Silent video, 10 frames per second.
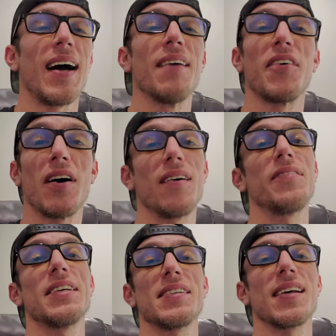I've
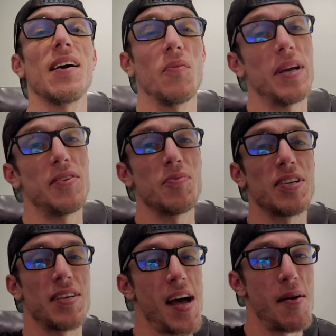obviously got way too
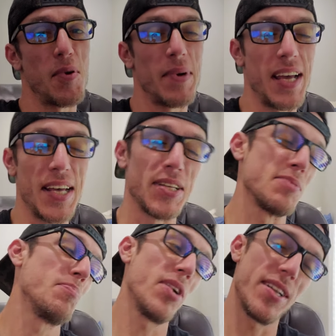much time on my hands,
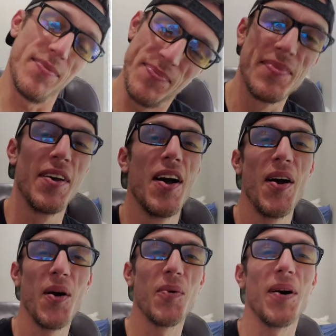but
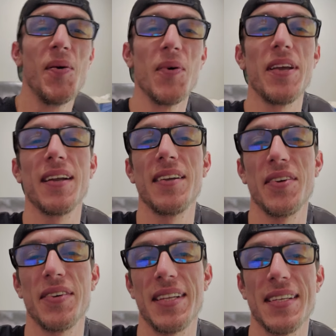oh well, what are you gonna
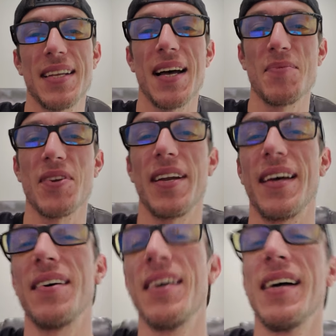do at these times right
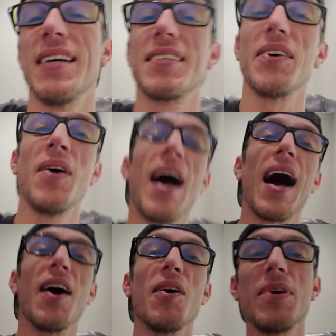now? So
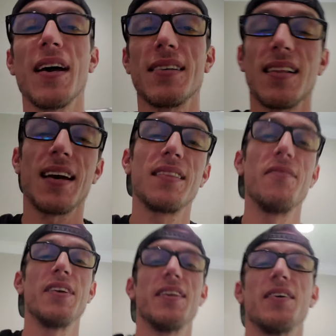I hope you guys liked the
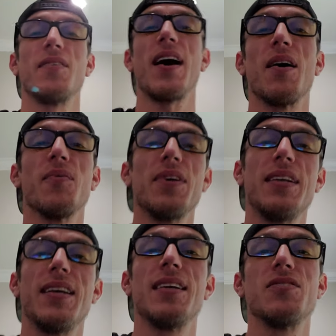video. I really
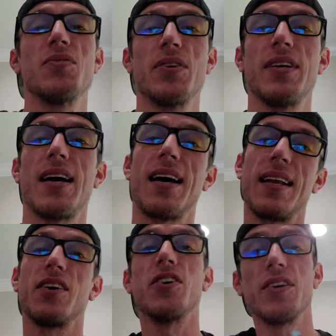did enjoy it. I had
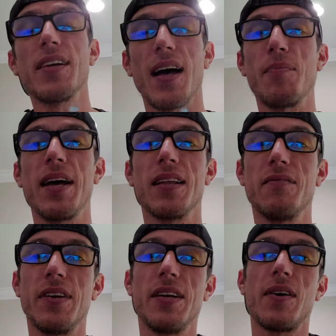a good time making the
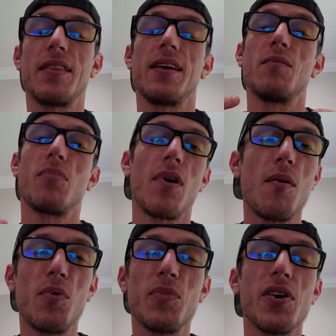video. I think the
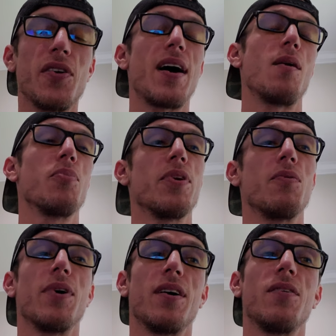problem turned out pretty
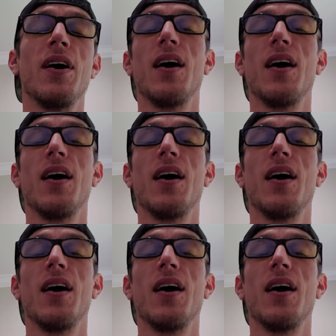well.